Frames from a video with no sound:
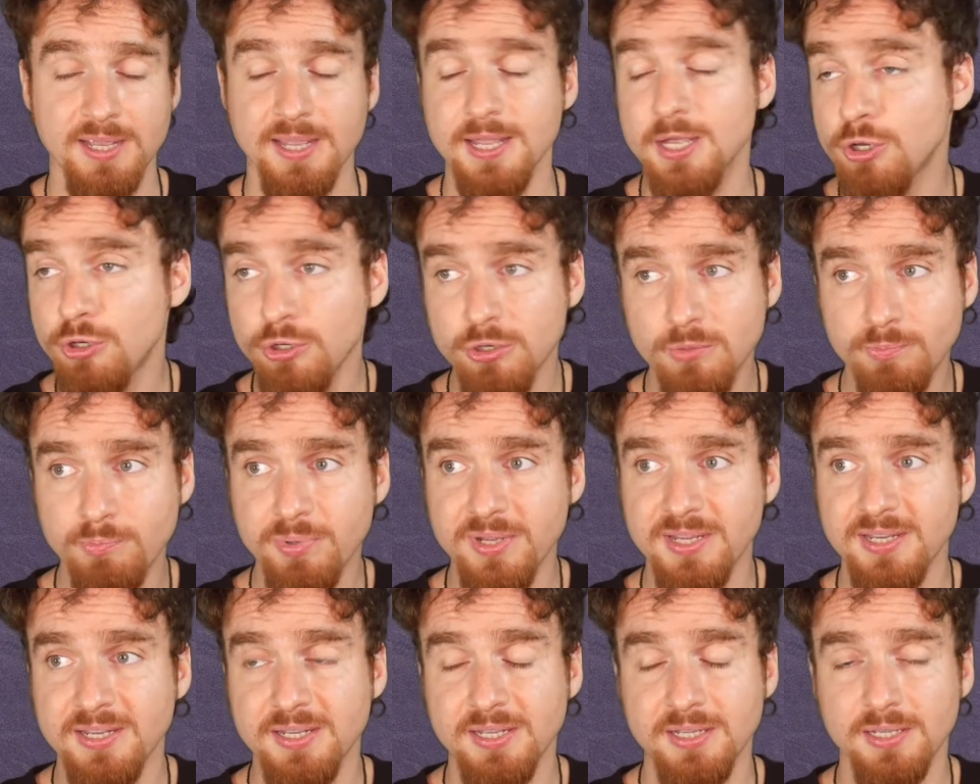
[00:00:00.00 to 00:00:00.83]
it
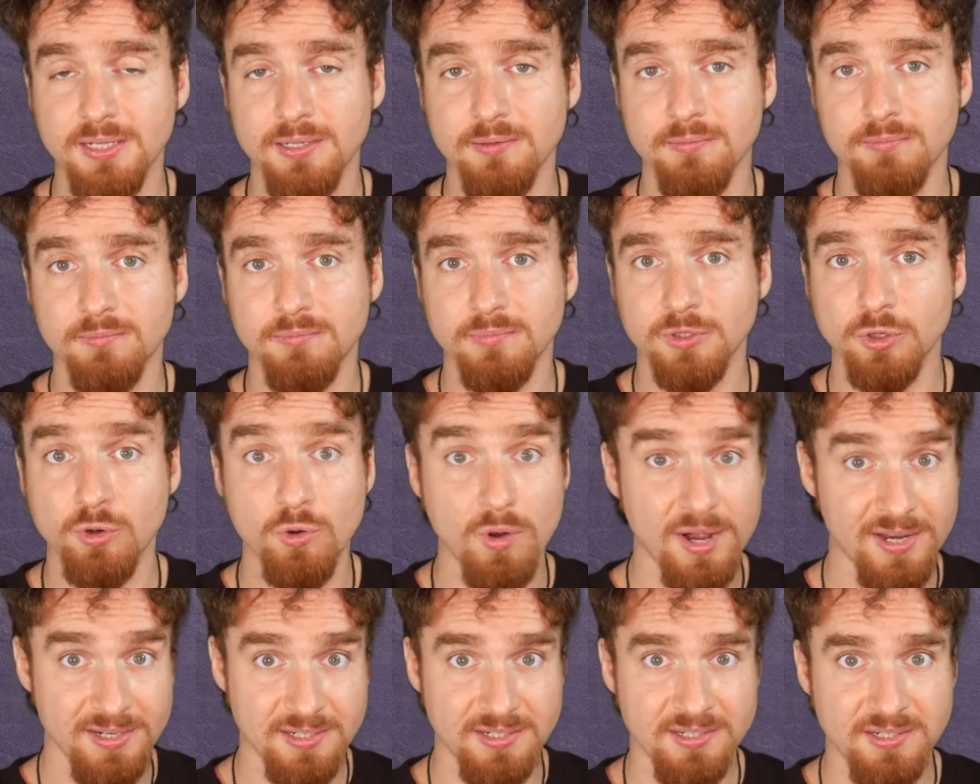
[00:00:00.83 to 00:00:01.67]
could be
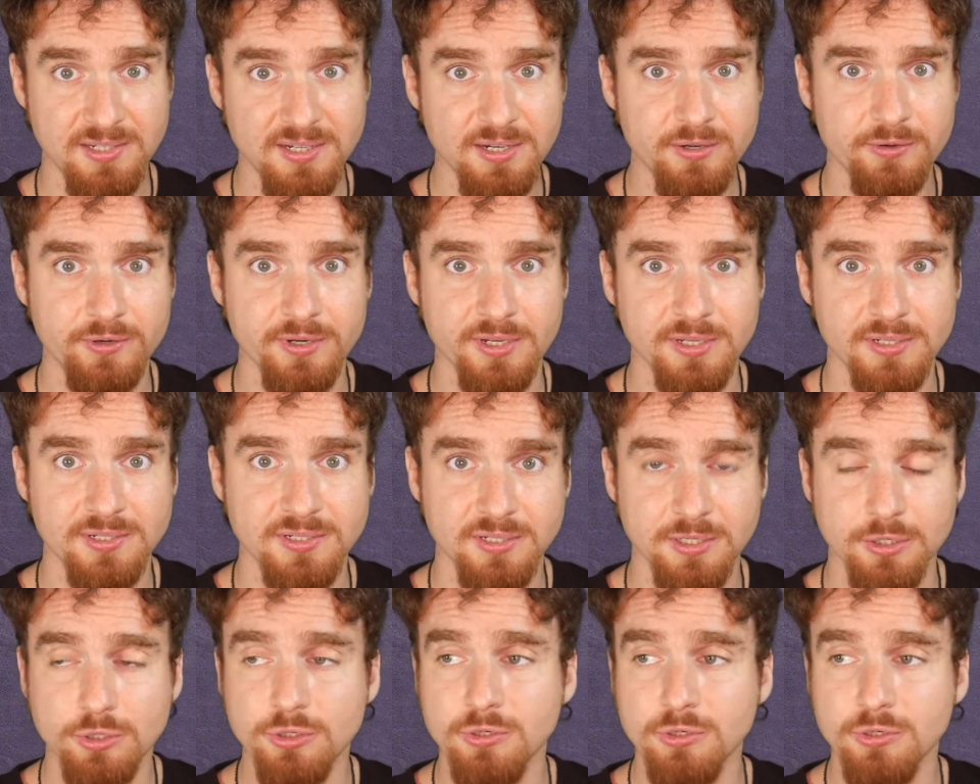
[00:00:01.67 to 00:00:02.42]
quite serious.